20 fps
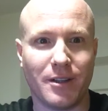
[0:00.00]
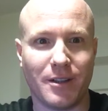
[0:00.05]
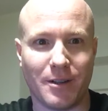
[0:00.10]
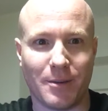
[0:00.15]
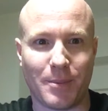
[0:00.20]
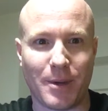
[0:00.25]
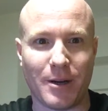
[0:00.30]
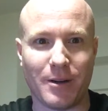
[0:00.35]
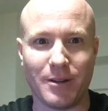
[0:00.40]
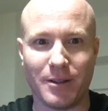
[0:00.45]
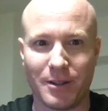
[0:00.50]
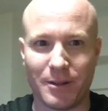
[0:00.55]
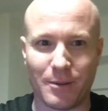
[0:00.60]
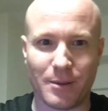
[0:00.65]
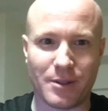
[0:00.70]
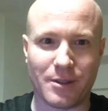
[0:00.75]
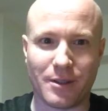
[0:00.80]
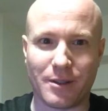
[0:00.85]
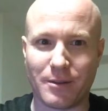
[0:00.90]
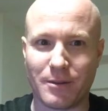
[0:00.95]
Apparently, it
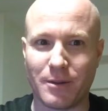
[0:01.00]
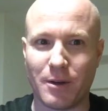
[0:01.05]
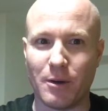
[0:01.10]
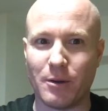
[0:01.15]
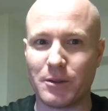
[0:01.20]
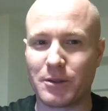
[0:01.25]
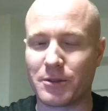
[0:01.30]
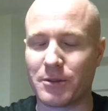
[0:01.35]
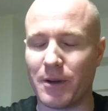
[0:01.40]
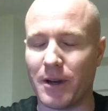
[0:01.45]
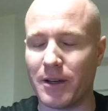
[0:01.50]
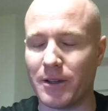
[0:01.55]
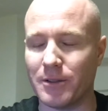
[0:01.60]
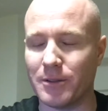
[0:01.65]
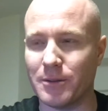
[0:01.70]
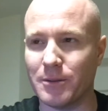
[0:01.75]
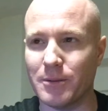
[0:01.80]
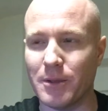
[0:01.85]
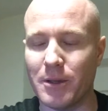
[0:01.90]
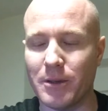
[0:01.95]
was a
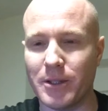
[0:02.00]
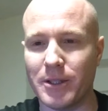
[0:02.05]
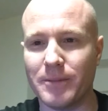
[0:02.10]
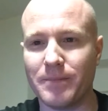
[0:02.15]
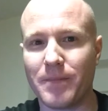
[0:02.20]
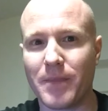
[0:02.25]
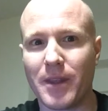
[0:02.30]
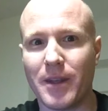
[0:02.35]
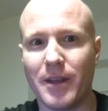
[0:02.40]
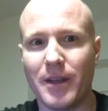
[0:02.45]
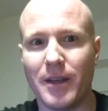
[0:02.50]
ghostwriter who wrote it.